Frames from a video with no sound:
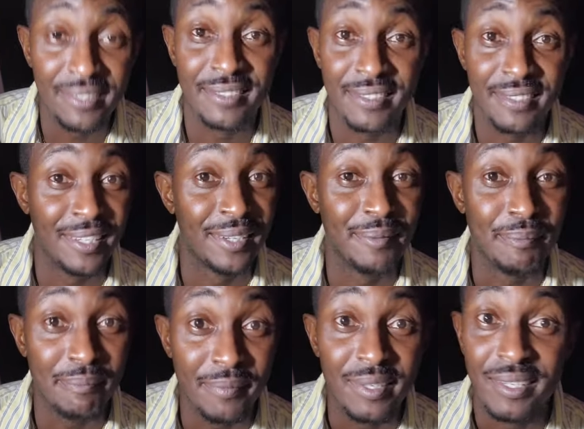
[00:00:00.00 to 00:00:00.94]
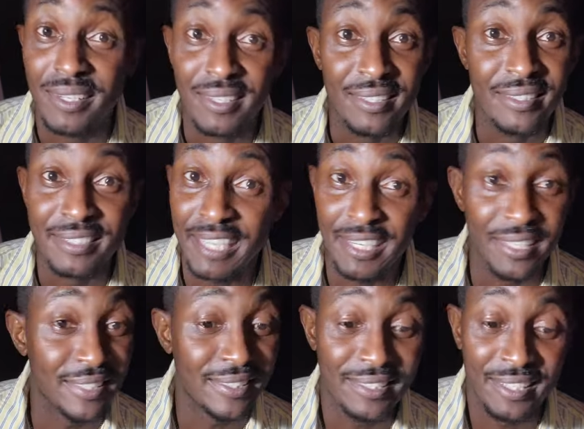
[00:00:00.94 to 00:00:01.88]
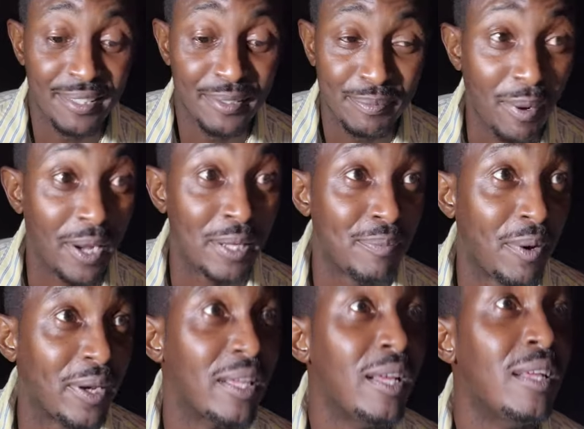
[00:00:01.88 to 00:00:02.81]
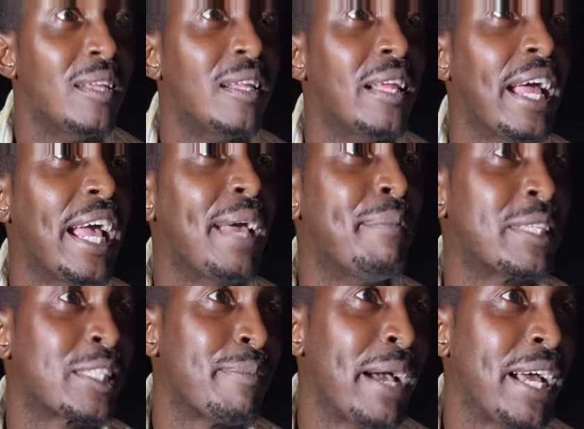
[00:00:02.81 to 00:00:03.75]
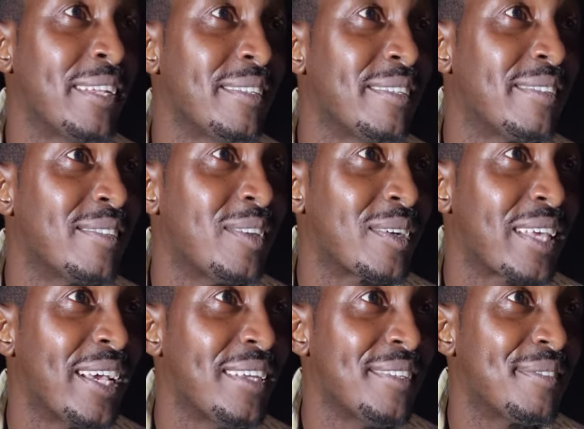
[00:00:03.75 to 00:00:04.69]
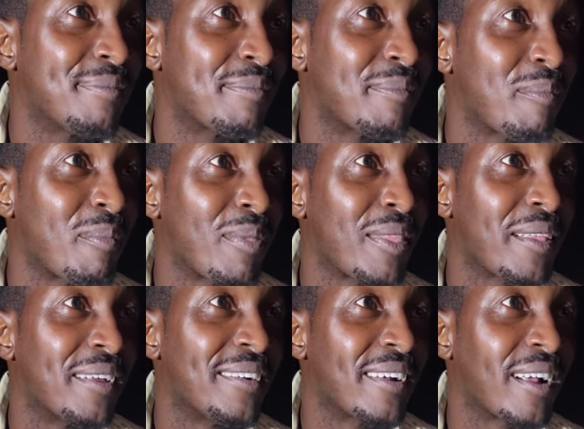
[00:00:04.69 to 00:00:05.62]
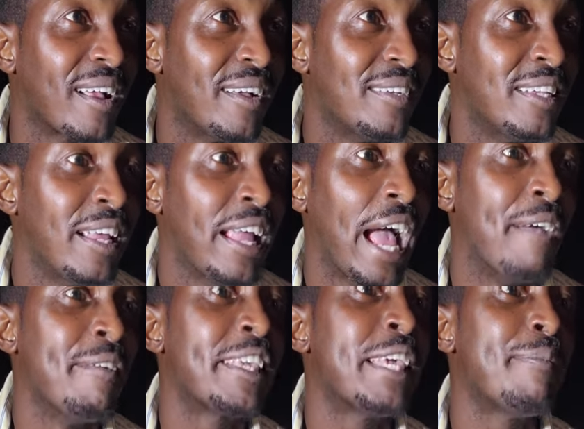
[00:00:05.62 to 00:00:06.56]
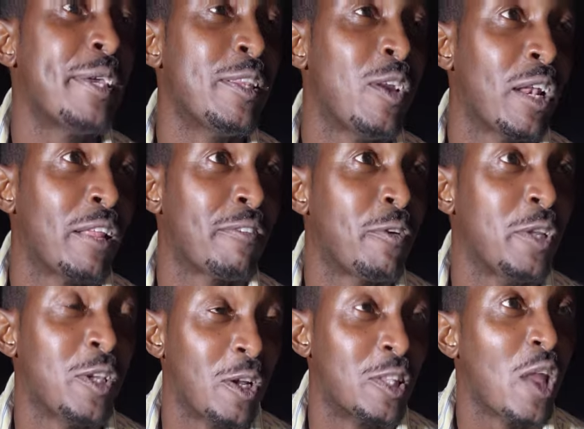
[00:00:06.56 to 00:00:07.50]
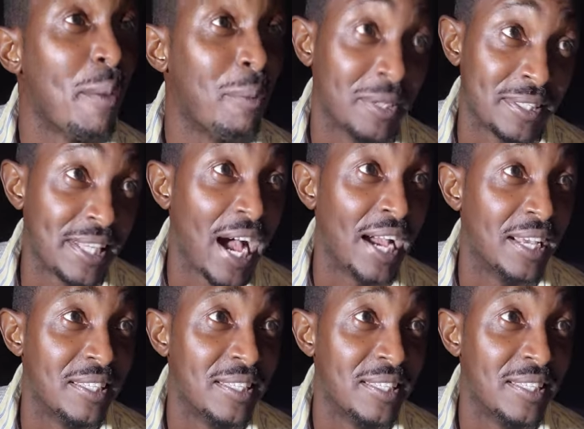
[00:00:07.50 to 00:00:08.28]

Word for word: They don't sleep. Yeah, this you know, it's party party. hey, Mr. Man, you okay? No. If you keep eating all this food, you're gonna double in size.